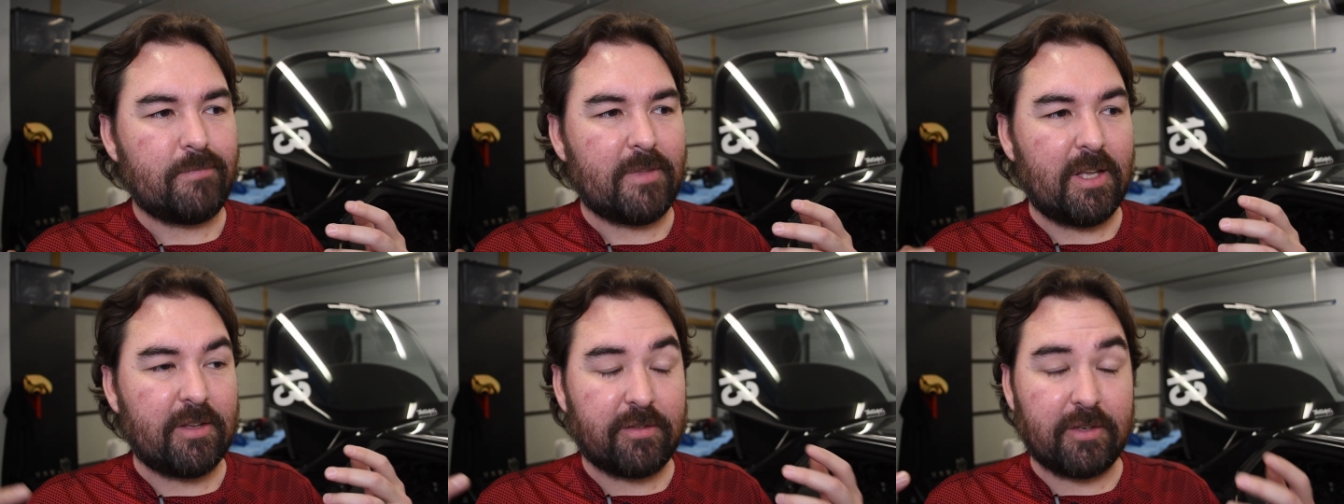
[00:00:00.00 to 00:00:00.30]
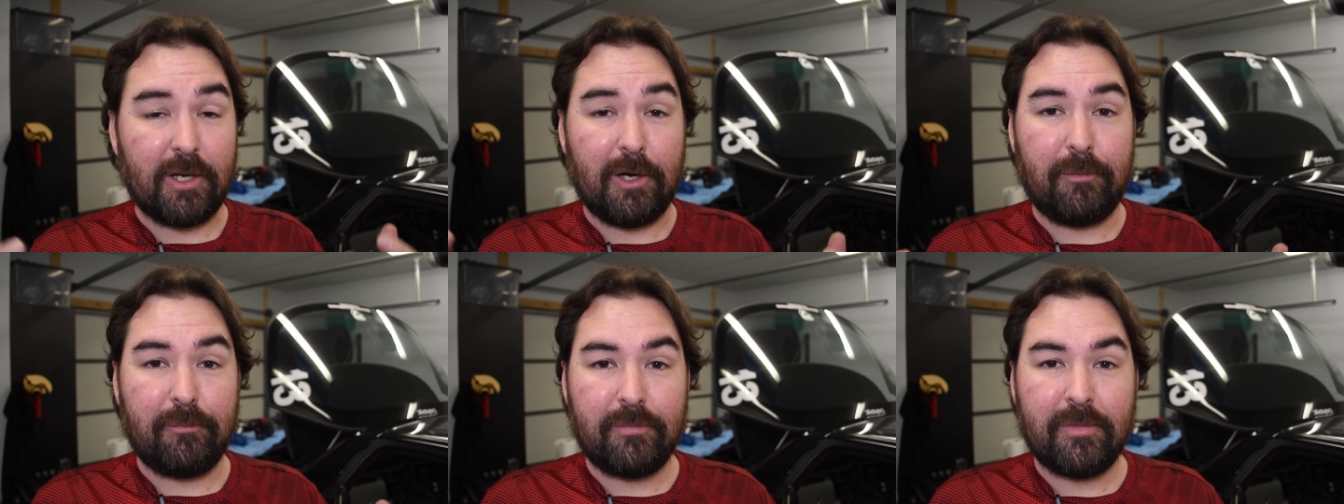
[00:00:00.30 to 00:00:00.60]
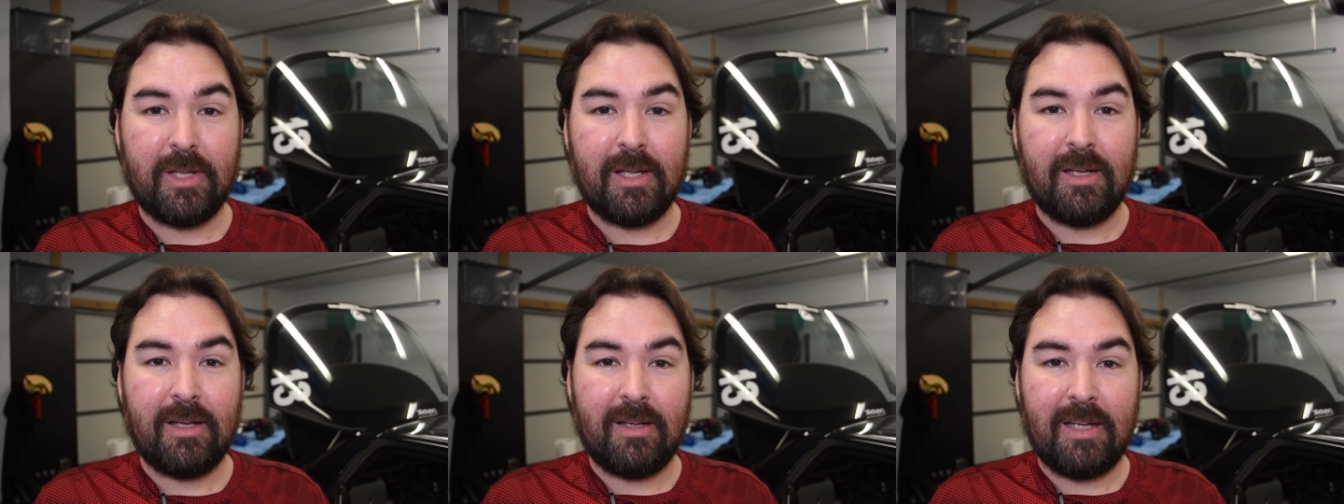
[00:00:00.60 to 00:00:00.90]
So
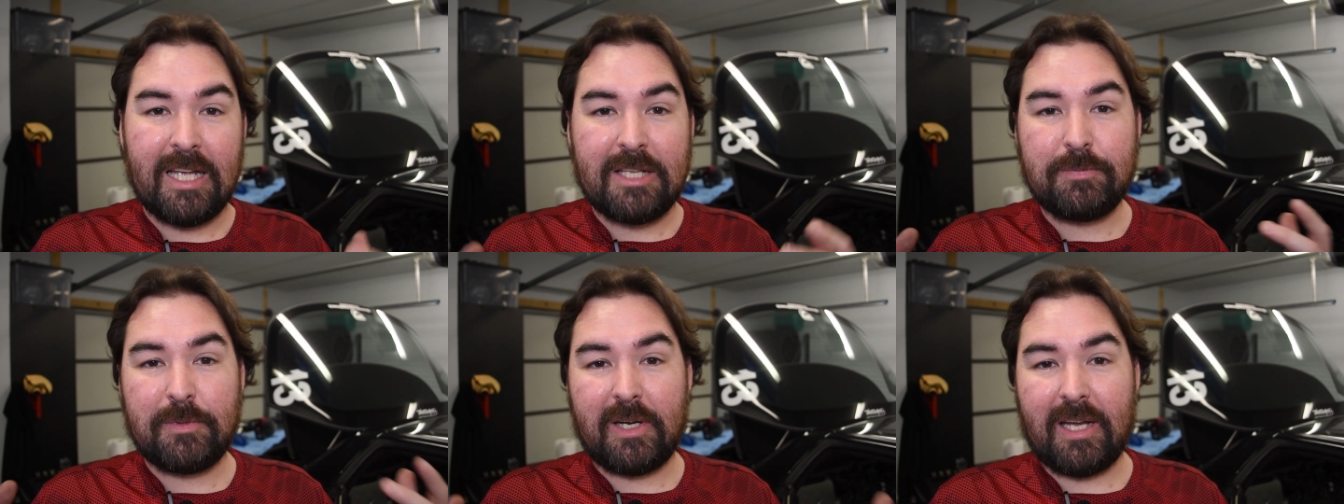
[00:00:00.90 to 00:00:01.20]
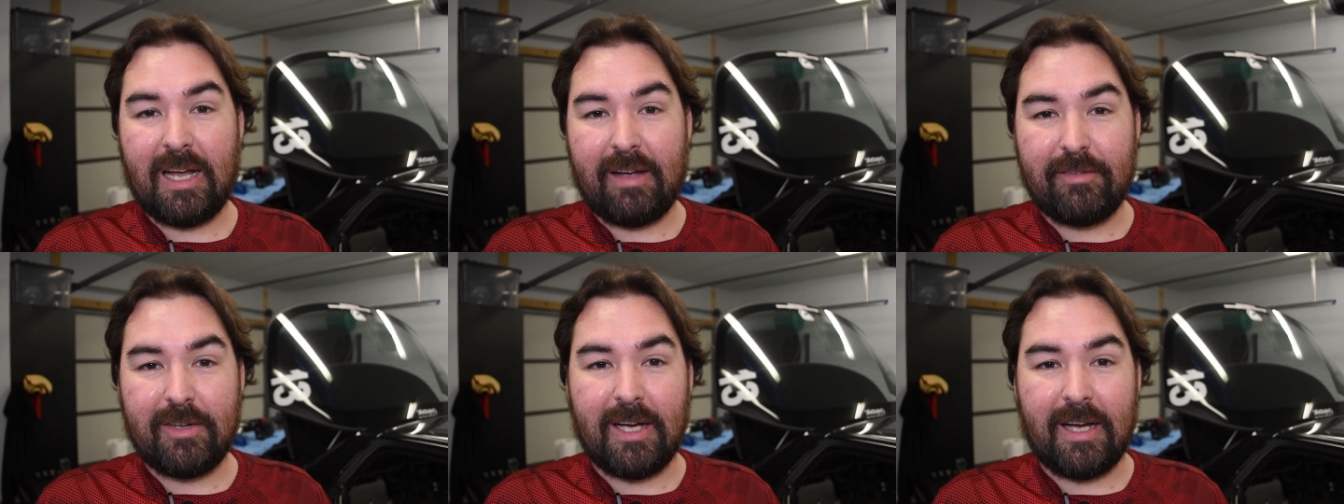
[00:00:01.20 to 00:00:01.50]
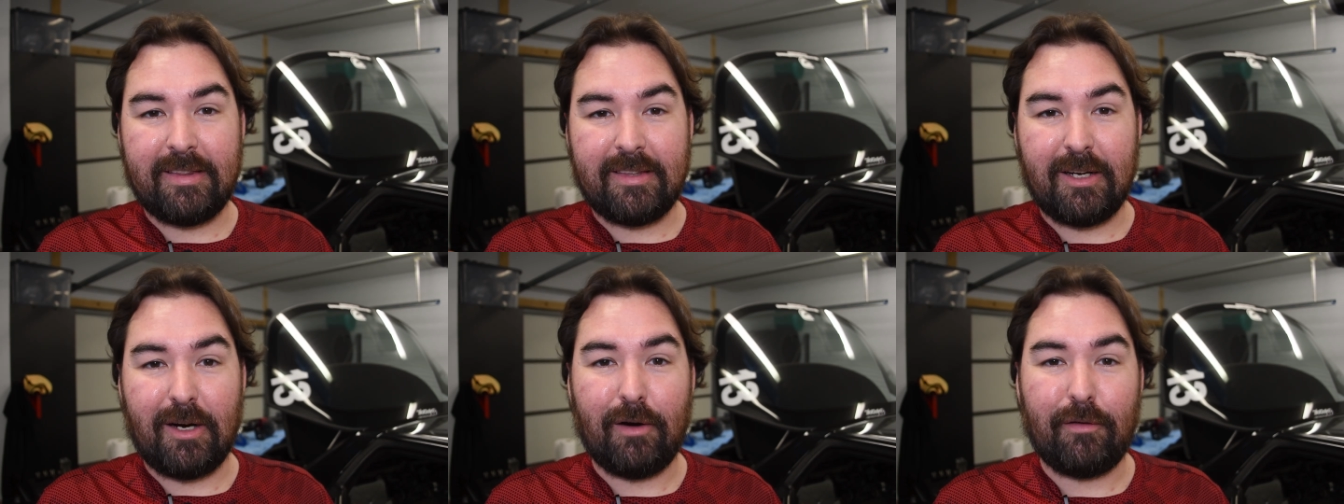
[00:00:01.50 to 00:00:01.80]
that's my
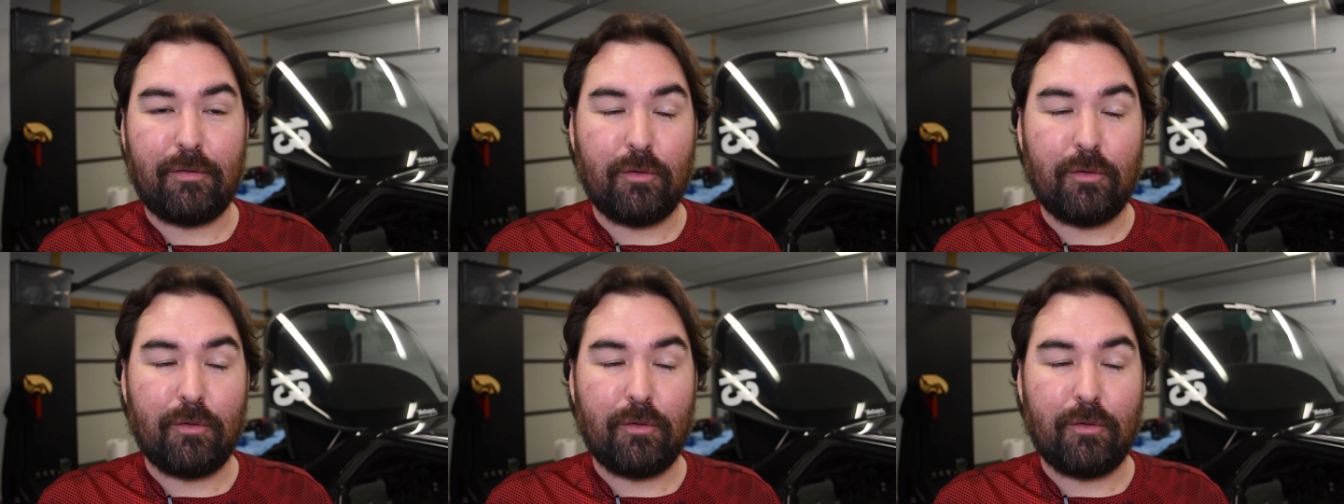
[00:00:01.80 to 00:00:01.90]
caveat there.